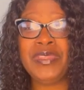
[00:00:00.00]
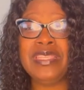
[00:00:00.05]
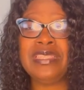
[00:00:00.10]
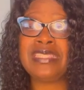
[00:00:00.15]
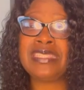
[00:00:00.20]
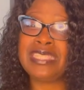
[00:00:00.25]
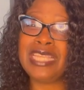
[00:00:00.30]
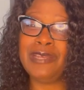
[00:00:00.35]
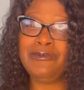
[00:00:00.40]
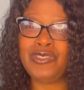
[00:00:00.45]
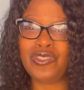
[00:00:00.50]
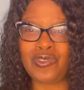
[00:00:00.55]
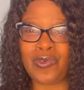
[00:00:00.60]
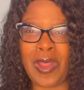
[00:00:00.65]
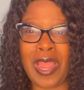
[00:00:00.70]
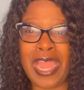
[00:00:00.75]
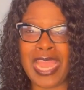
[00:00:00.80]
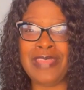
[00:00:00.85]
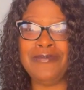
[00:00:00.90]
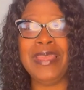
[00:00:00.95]

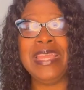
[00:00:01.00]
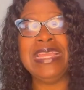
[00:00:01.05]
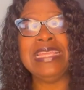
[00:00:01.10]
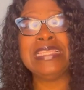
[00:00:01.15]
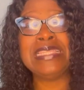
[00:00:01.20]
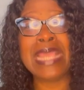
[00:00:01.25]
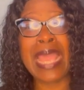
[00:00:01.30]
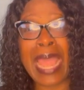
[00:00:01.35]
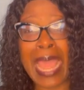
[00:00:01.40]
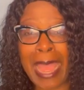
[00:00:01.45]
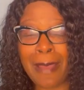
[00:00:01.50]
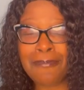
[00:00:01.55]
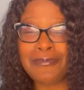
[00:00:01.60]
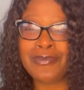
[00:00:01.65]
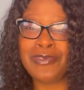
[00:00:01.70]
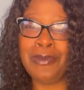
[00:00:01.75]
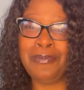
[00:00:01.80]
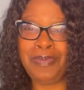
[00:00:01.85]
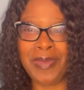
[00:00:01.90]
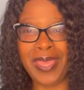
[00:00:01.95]
subscribe,
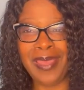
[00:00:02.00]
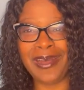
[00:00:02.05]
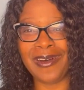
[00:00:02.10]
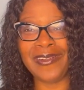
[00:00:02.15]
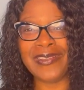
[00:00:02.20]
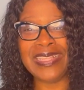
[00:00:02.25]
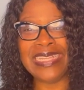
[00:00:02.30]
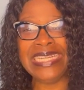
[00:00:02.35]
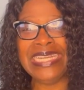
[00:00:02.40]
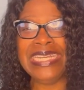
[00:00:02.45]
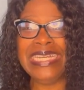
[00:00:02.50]
tap the bell.